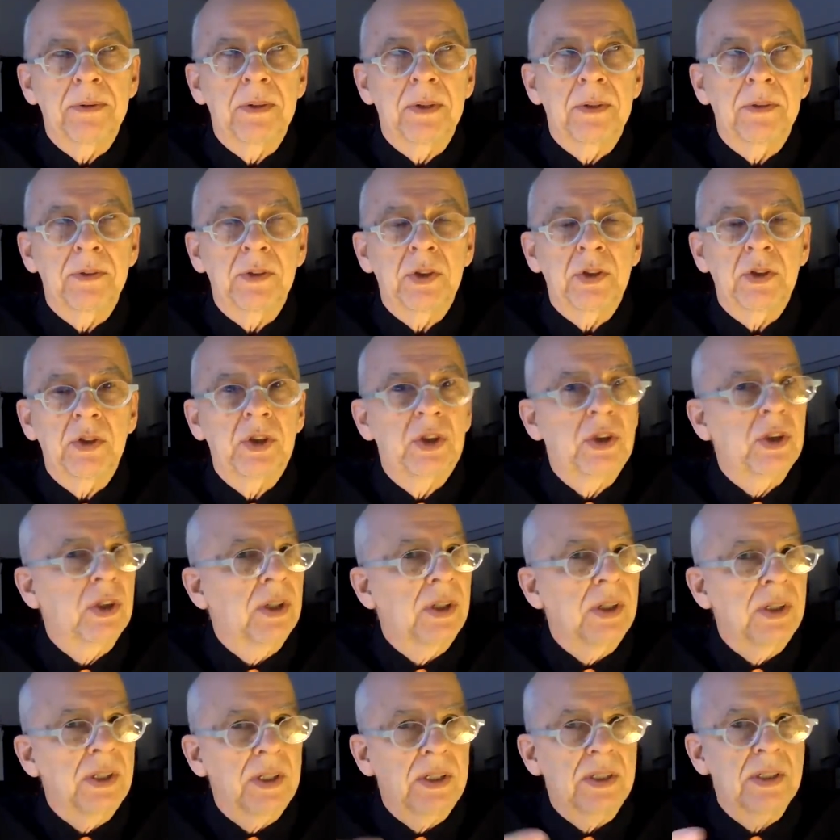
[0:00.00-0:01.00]
And I was just
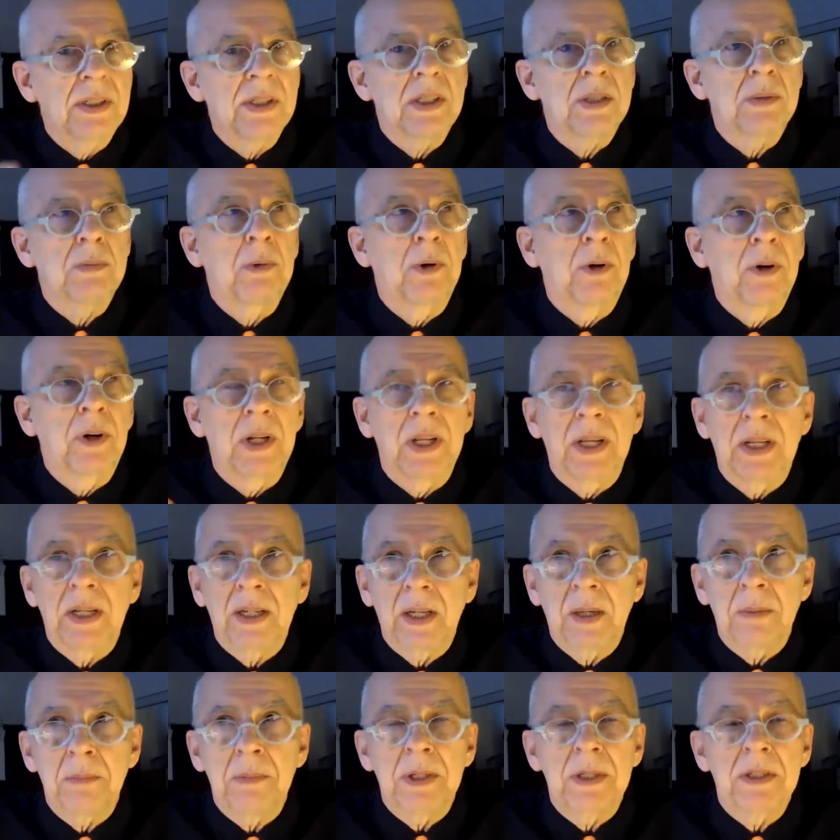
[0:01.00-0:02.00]
journaling this morning,
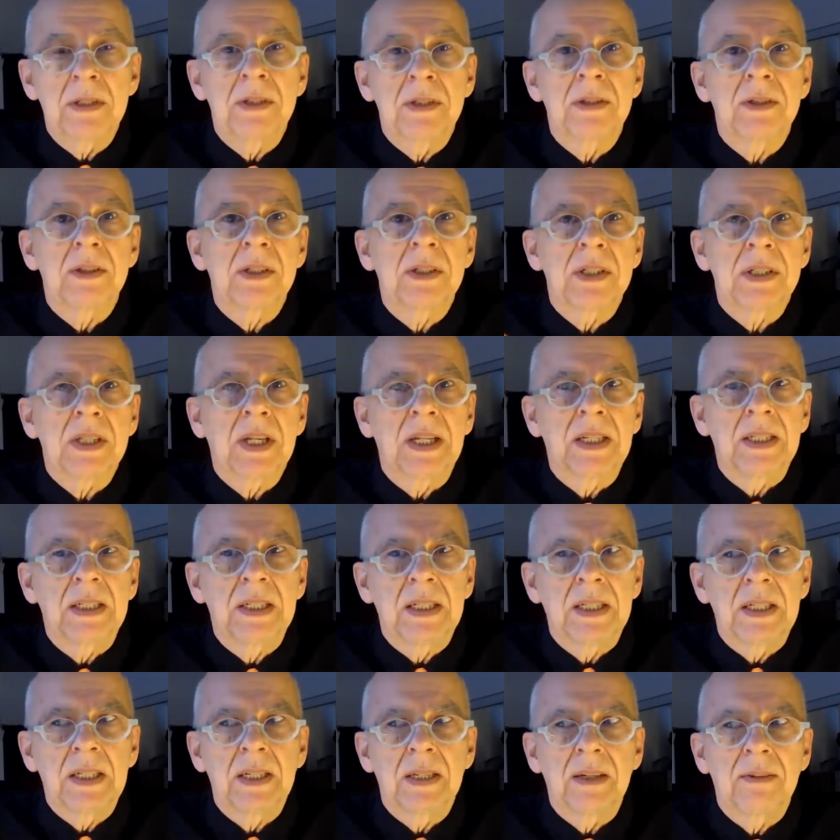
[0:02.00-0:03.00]
coming to this
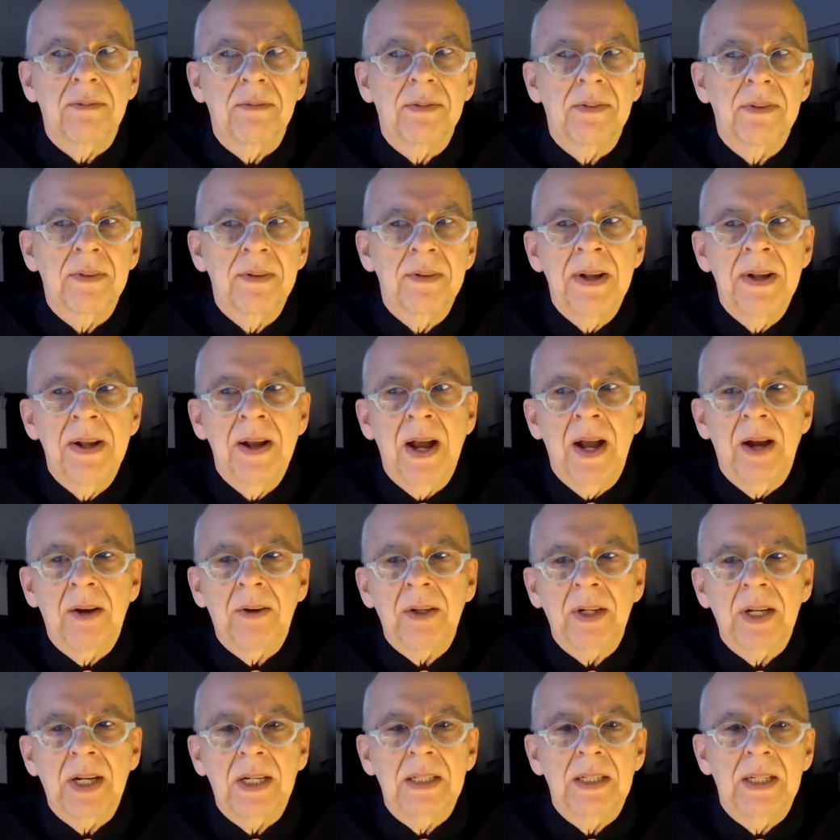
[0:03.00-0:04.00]
idea of how
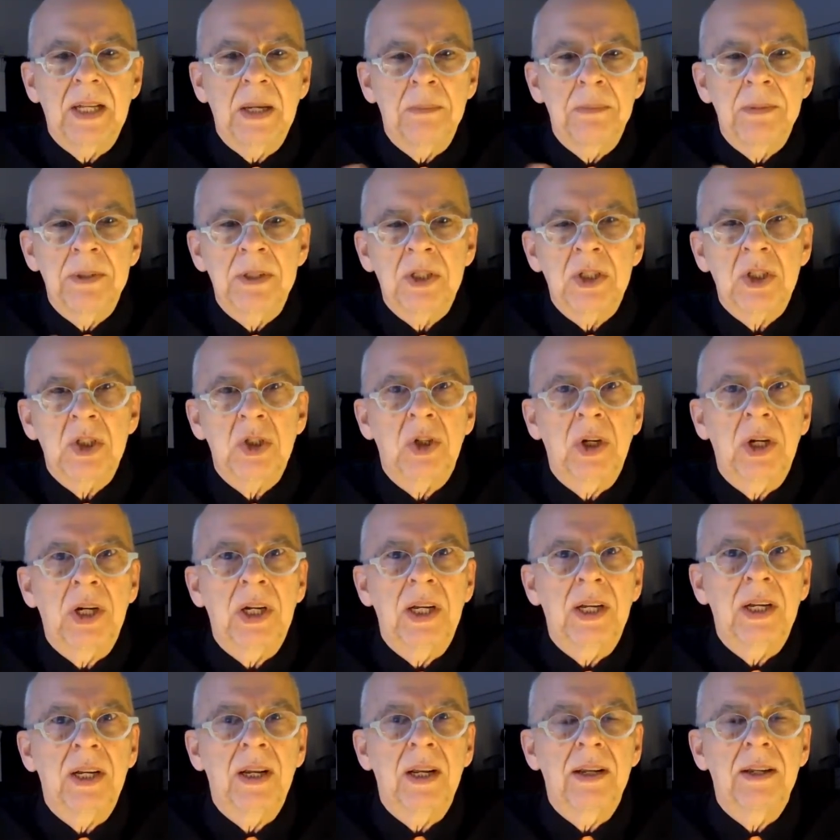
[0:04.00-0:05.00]
could I
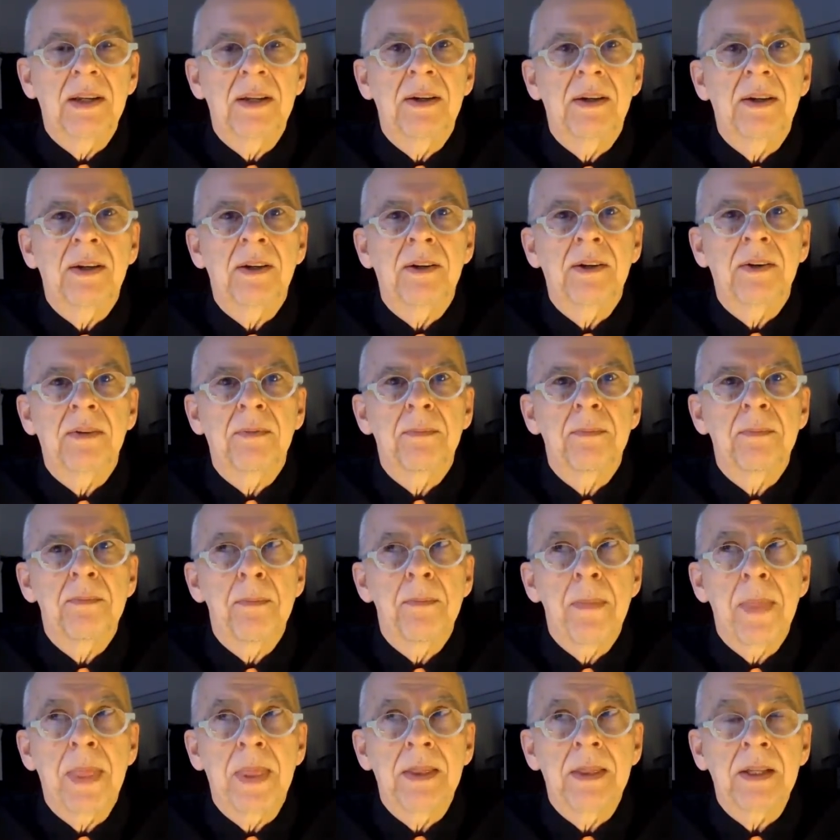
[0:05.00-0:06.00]
demonstrate um,
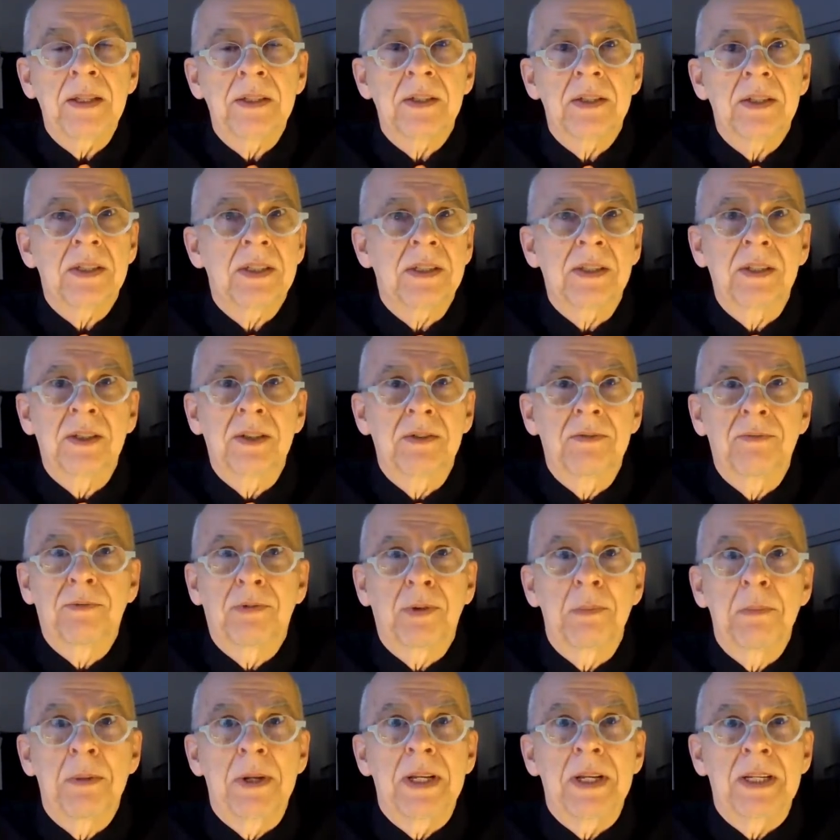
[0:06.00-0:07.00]
and this is
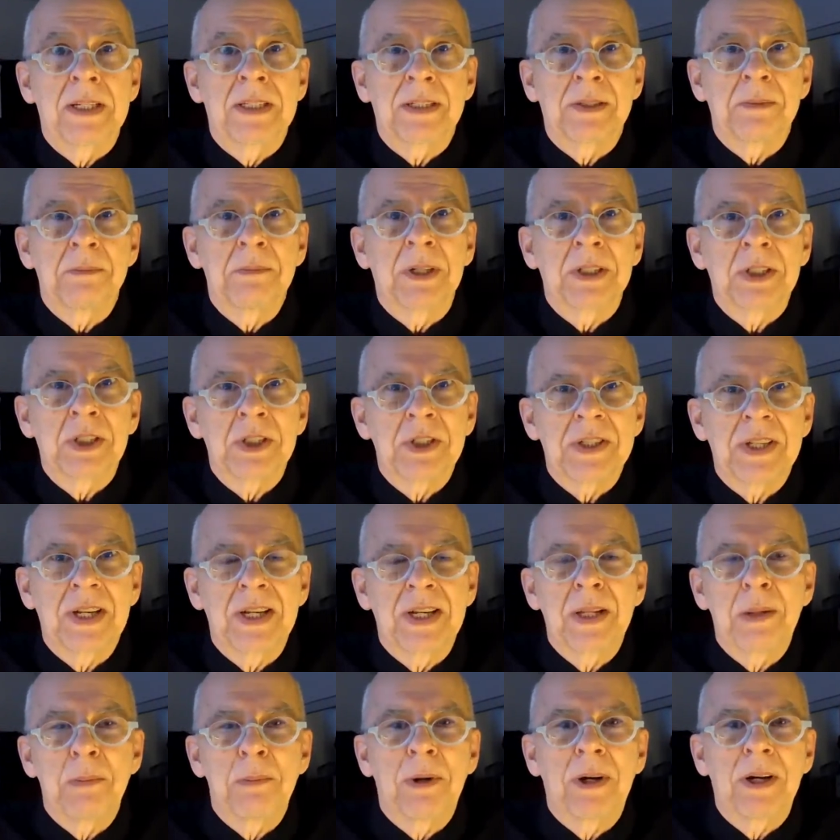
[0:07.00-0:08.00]
for me as much as
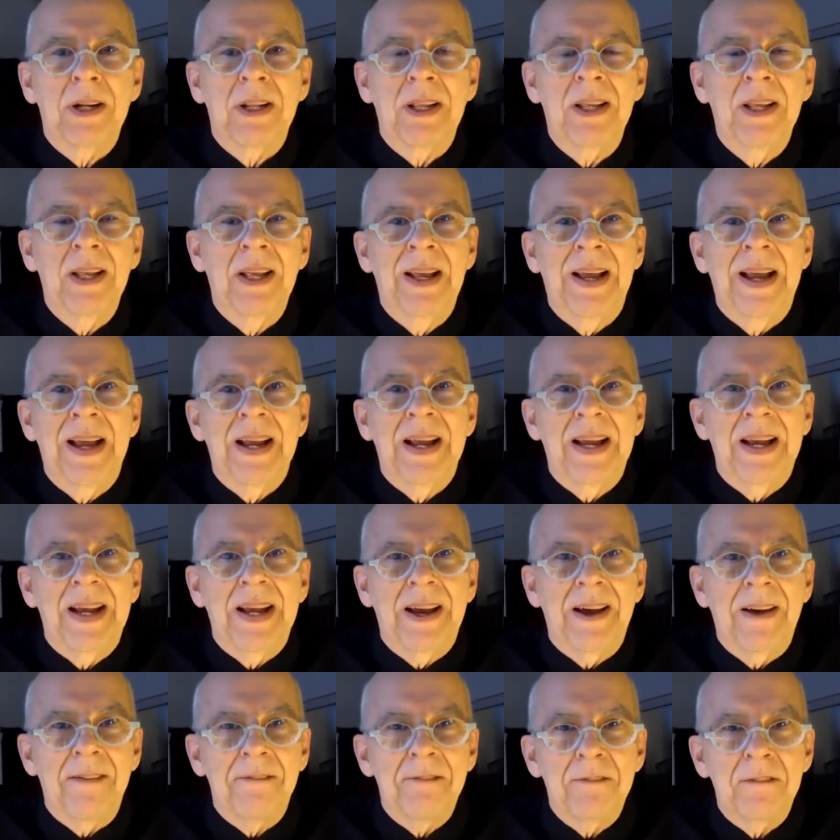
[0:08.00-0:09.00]
anybody,
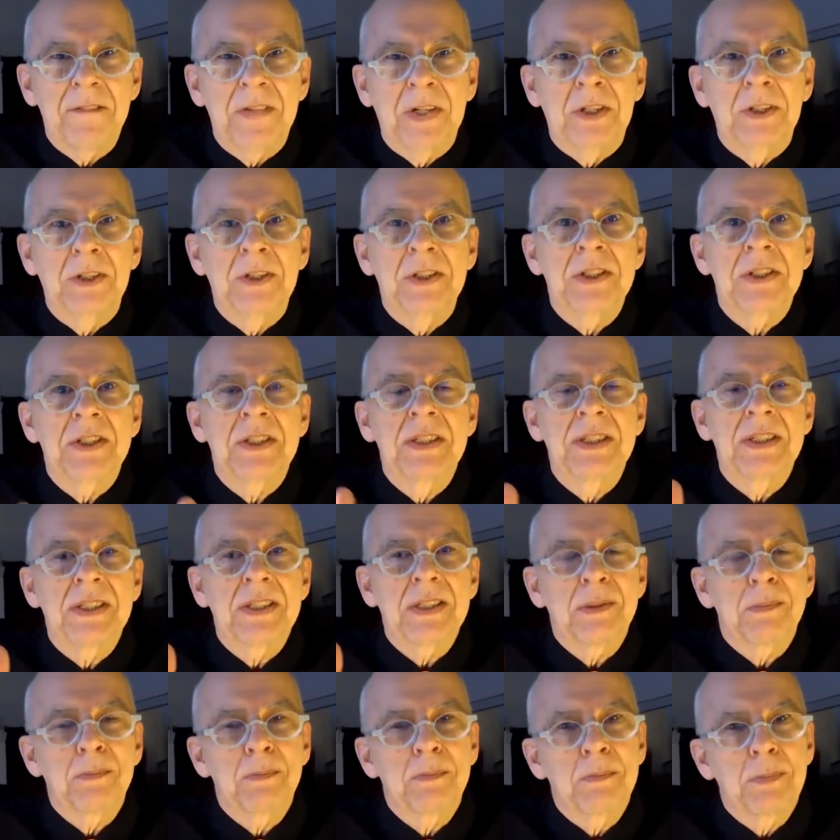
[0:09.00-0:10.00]
uh,
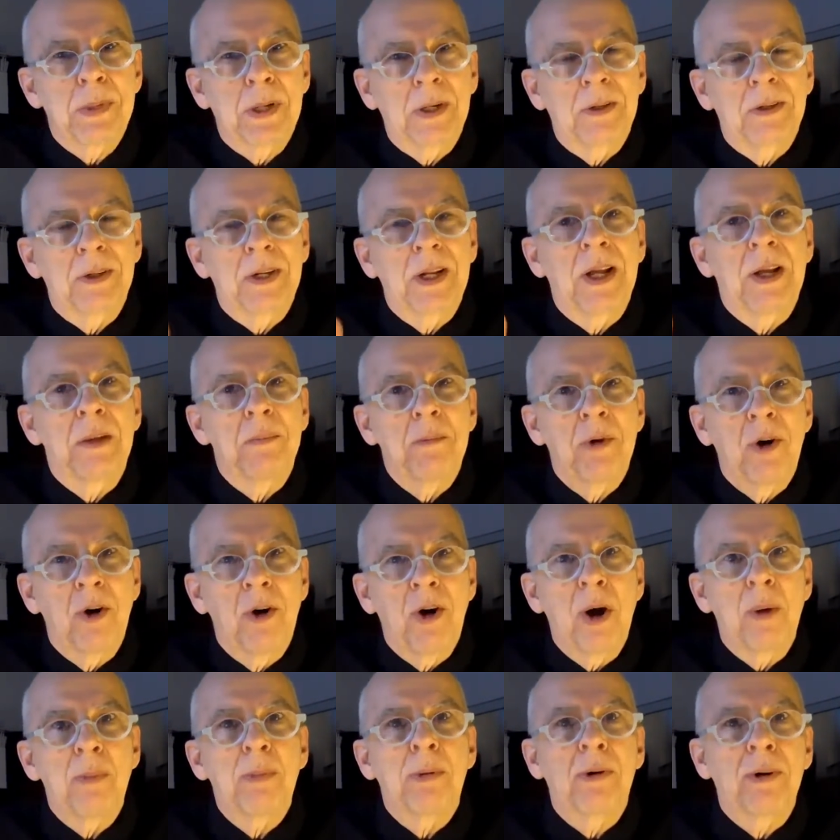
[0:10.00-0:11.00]
fearlessness paradigm
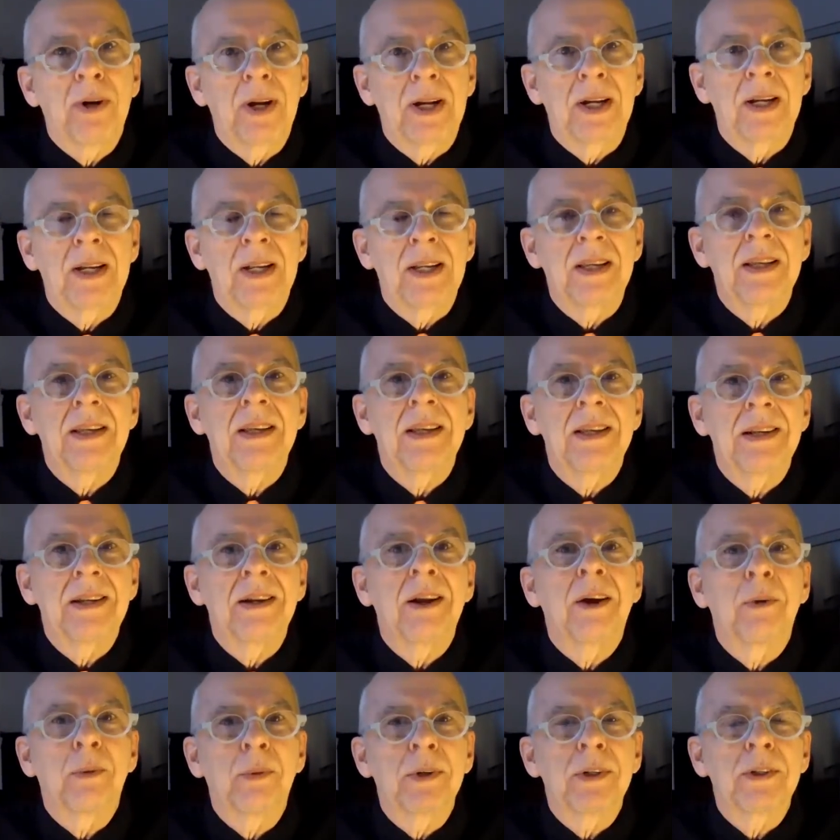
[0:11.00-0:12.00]
operating in
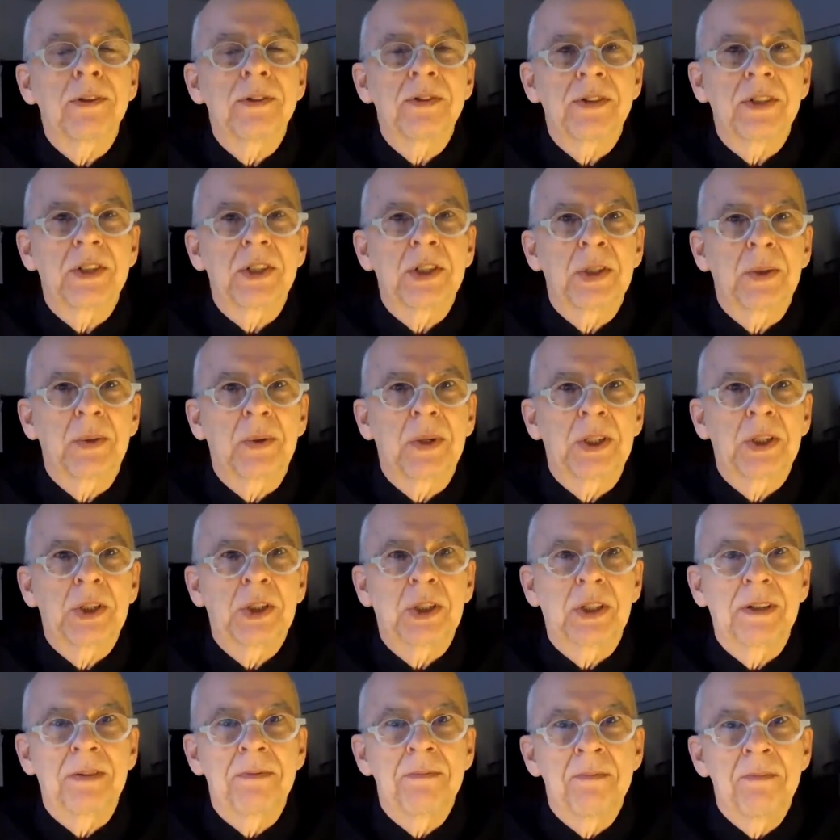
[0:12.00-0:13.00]
a real
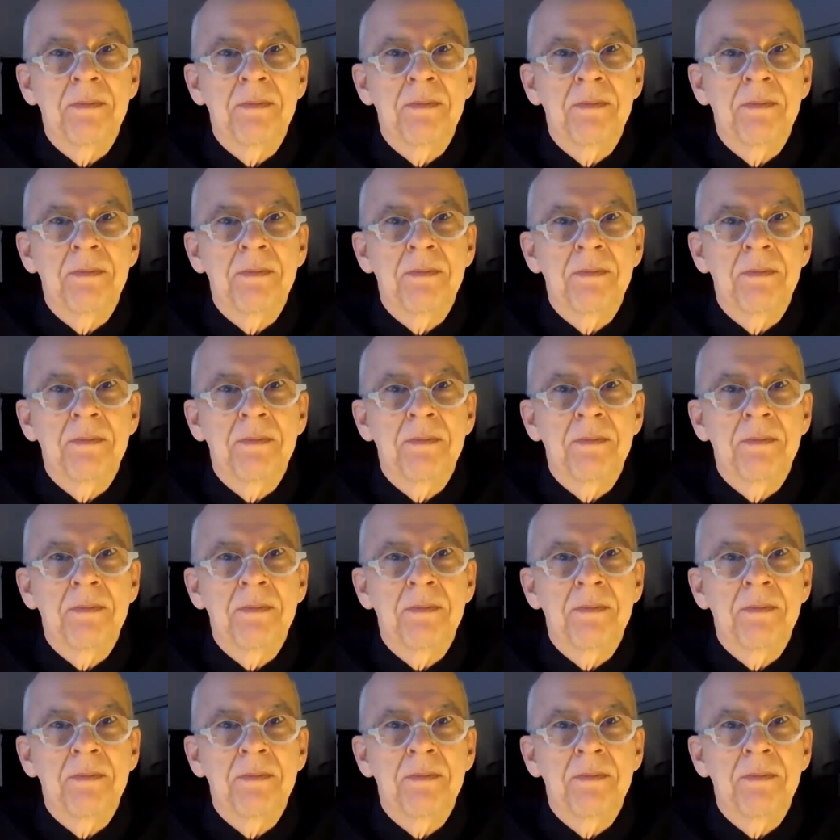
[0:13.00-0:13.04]
situation